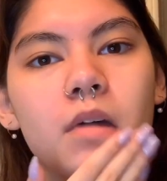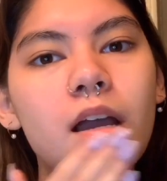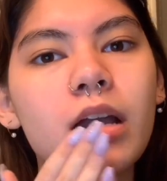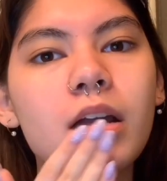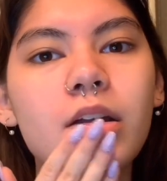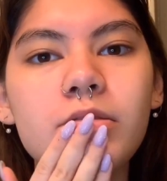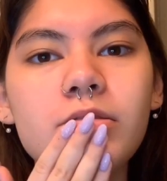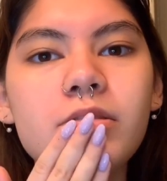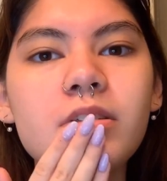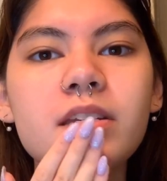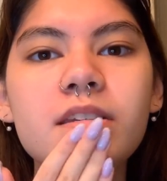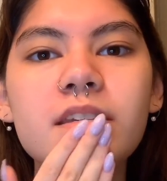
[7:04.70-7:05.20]

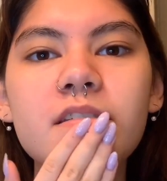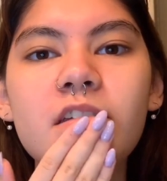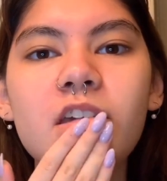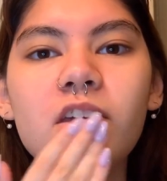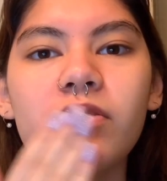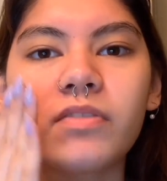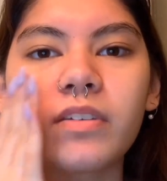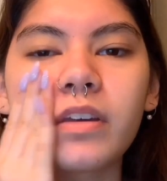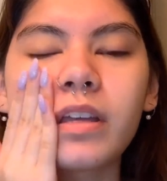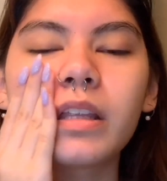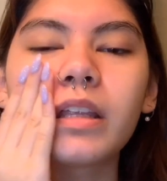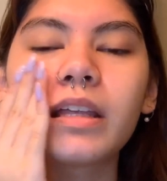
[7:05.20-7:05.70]
I
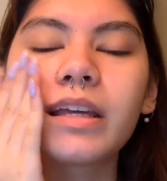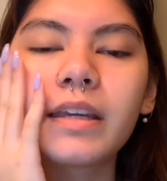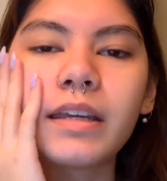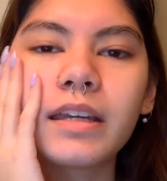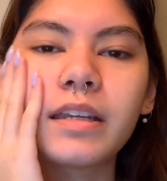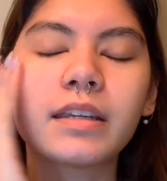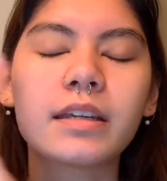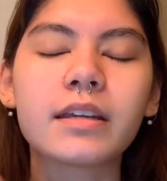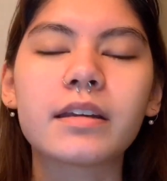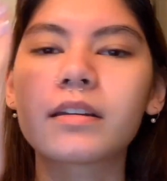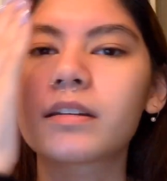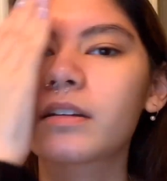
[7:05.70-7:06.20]
honestly feel like
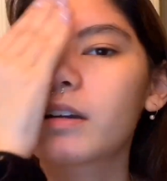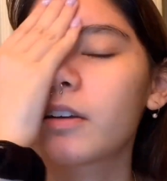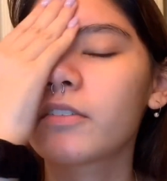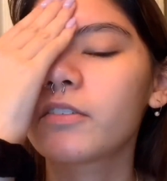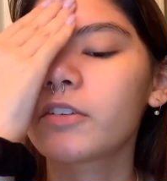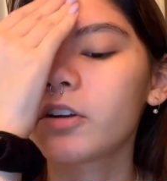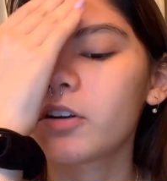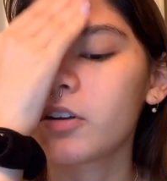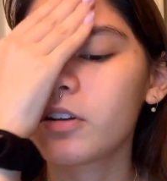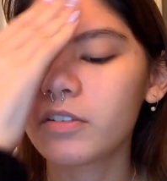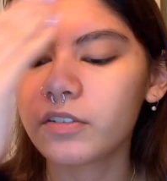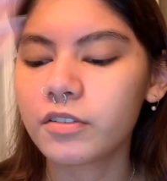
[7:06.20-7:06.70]
it didn't
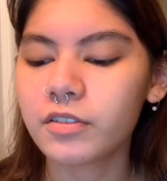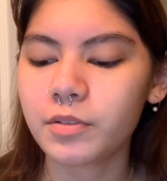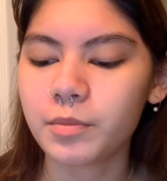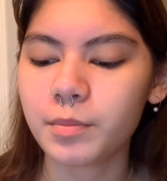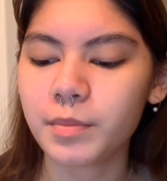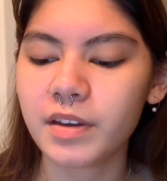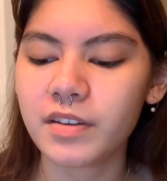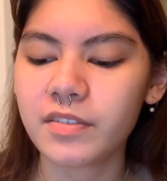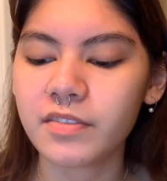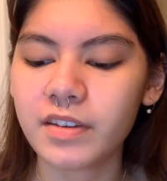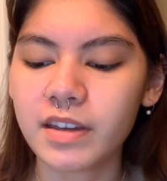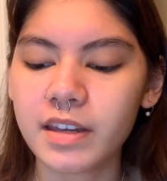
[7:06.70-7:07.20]
cover all over
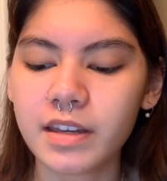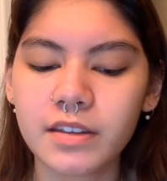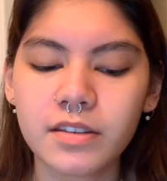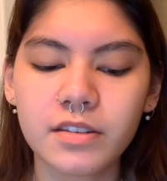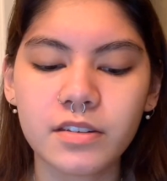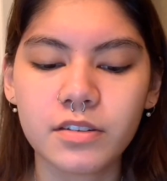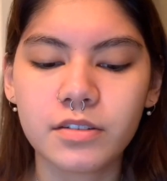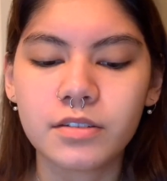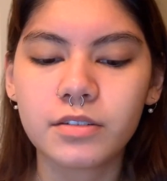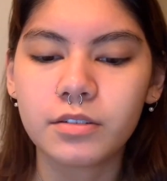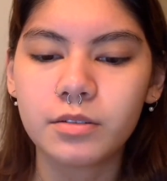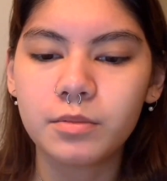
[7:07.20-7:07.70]
my
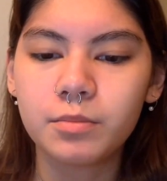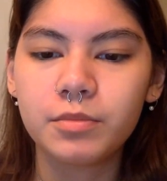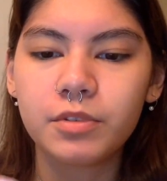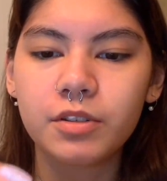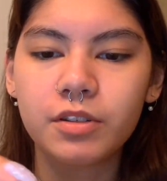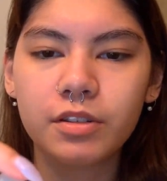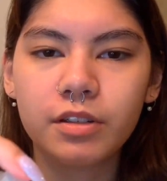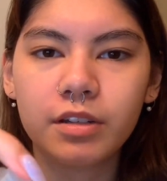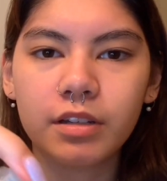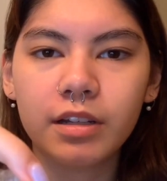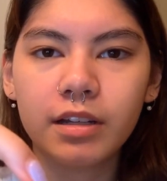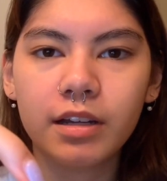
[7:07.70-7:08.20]
face, so I'm
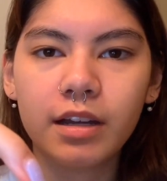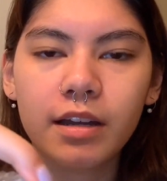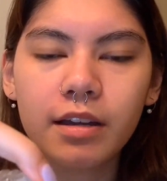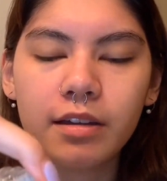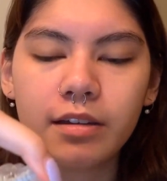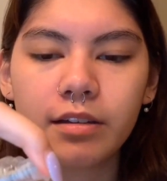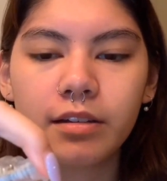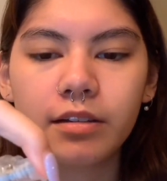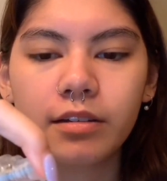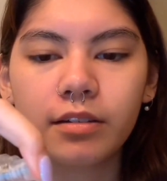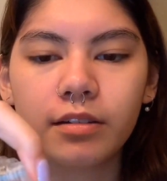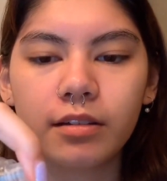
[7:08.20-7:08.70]
just gonna
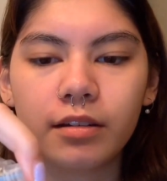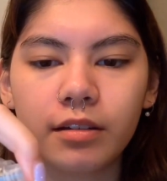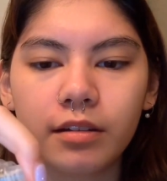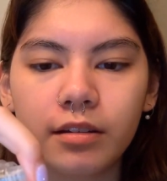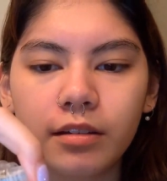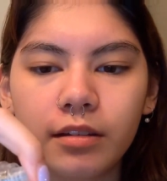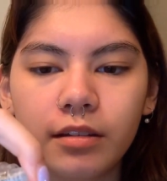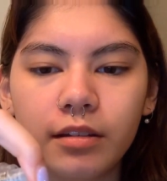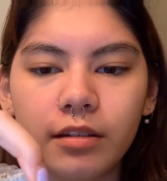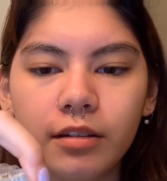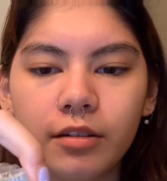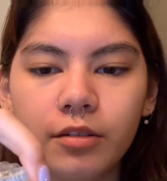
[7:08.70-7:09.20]
add a
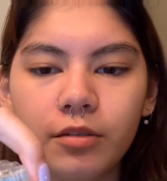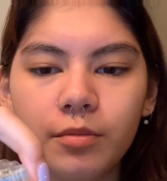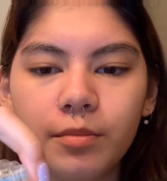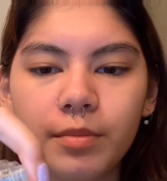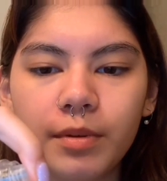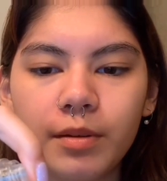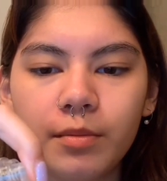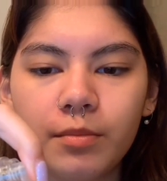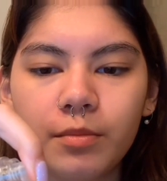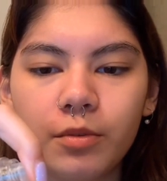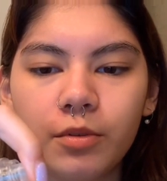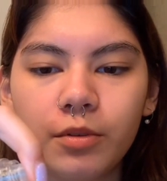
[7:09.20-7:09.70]
little
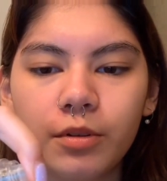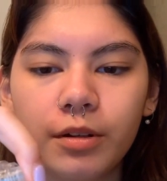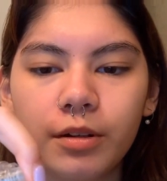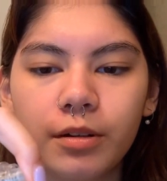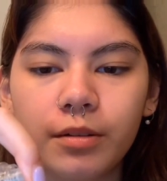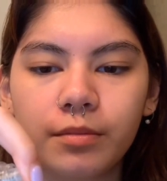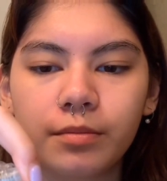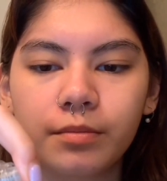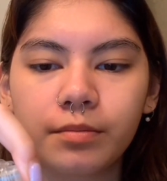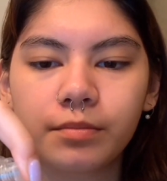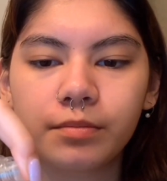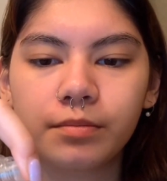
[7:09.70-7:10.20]
bit
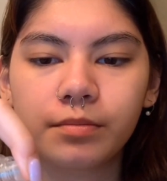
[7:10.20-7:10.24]
more.